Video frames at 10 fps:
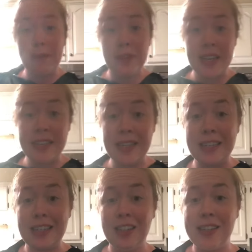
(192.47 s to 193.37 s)
this
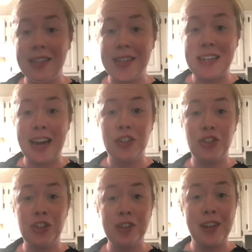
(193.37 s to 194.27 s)
until it's the
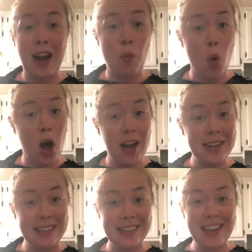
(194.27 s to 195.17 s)
texture that I
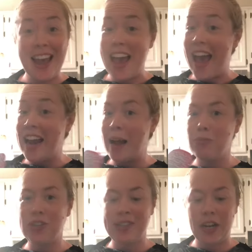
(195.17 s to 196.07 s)
want, and I'm
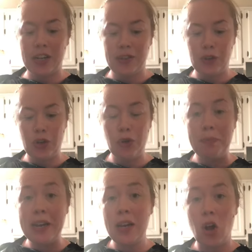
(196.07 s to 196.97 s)
just gonna scoop
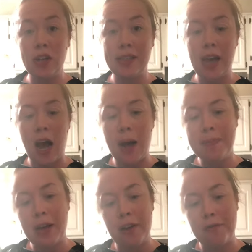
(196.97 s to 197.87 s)
it on top
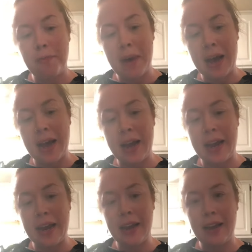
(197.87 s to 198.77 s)
of
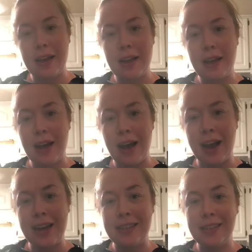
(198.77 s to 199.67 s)
my
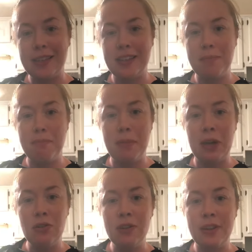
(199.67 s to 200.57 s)
iced
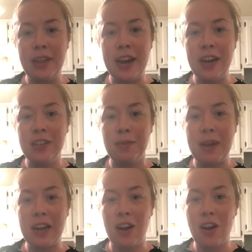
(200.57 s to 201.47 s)
milk there to
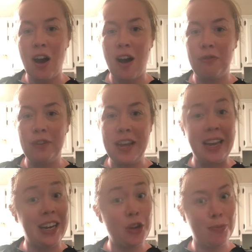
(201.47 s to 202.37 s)
make our coffee.
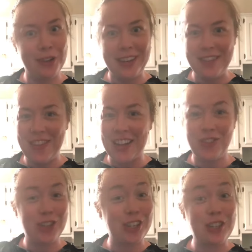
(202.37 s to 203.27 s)
Can you believe that's
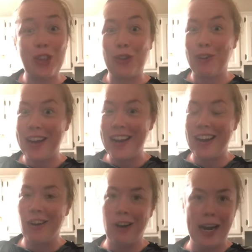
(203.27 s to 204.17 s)
just 3
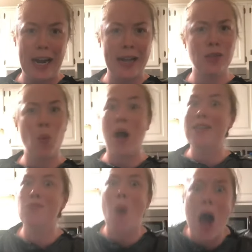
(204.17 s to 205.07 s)
ingredients?
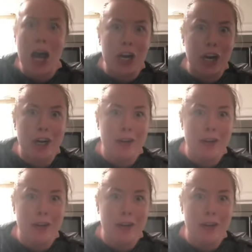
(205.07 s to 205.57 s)
One's water.